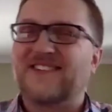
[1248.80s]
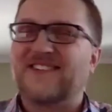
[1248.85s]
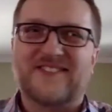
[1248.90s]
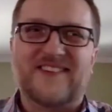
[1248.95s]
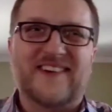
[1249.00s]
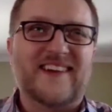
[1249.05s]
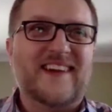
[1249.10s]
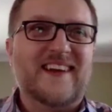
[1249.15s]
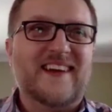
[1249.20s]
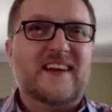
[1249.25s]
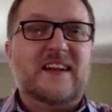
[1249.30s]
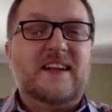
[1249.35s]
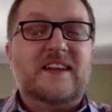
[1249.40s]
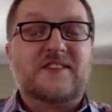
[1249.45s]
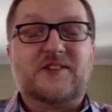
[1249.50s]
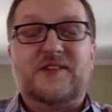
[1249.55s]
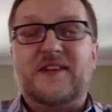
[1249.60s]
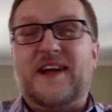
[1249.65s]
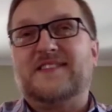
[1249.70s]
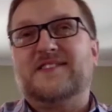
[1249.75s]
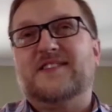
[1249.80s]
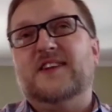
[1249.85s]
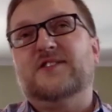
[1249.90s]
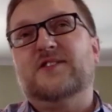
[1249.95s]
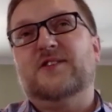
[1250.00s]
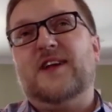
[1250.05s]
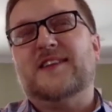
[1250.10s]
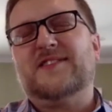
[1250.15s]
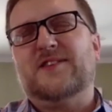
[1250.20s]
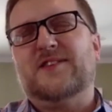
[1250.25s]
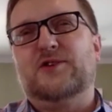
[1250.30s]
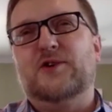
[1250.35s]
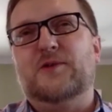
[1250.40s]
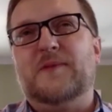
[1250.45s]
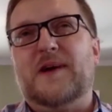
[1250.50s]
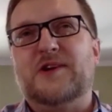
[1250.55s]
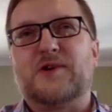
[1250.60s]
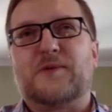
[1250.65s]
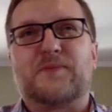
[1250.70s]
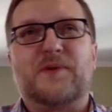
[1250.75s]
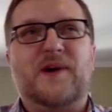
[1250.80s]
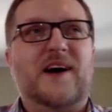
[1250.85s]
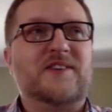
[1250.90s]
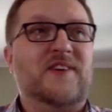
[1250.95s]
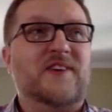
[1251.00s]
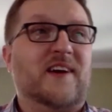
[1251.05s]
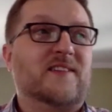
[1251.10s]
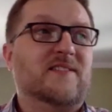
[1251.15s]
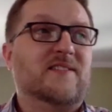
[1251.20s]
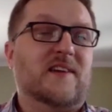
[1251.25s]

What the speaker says: But so that's the two major projects.